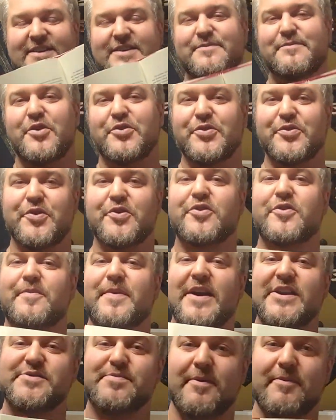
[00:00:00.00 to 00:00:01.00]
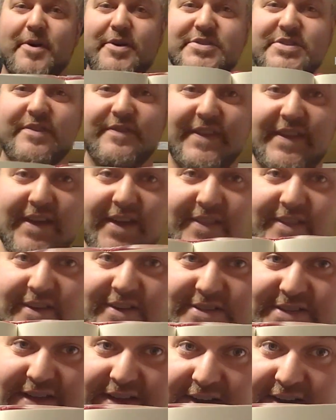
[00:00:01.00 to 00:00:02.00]
Mokuroku page. But most of the
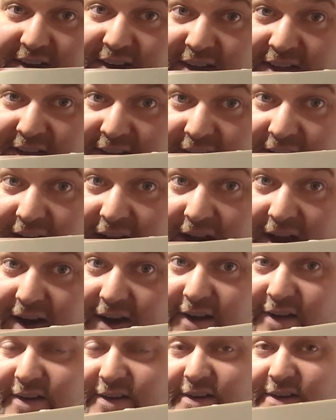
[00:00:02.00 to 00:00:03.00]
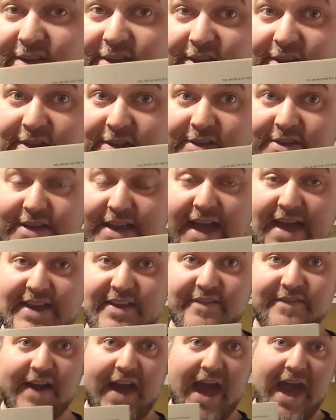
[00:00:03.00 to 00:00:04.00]
others here are kind
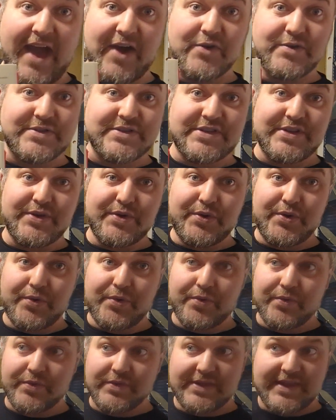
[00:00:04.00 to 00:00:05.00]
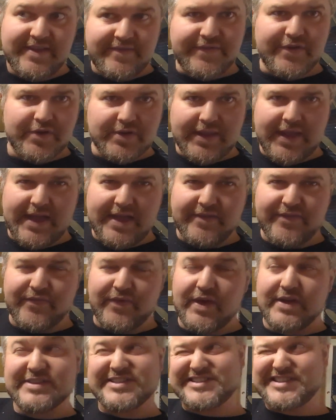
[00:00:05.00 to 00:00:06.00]
of how to live your life,
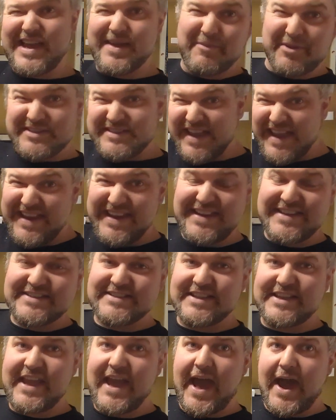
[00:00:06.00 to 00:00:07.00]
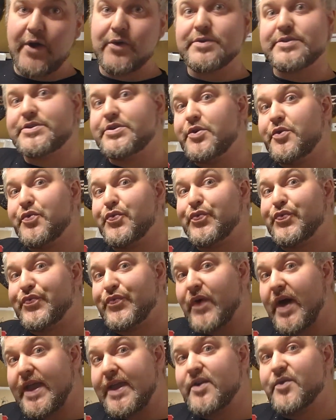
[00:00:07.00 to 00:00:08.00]
simultaneously how to
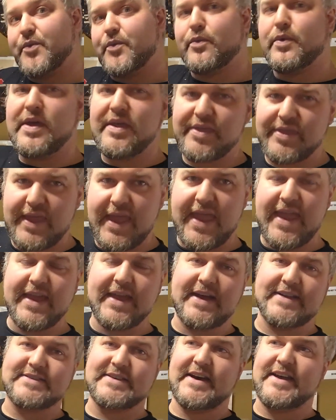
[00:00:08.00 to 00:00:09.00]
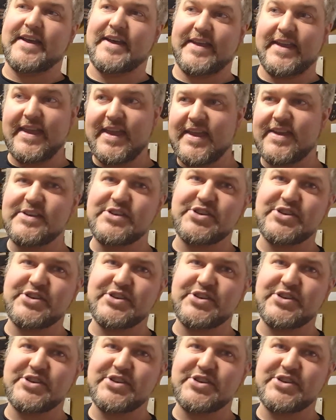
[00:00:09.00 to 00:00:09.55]
fight with a katana in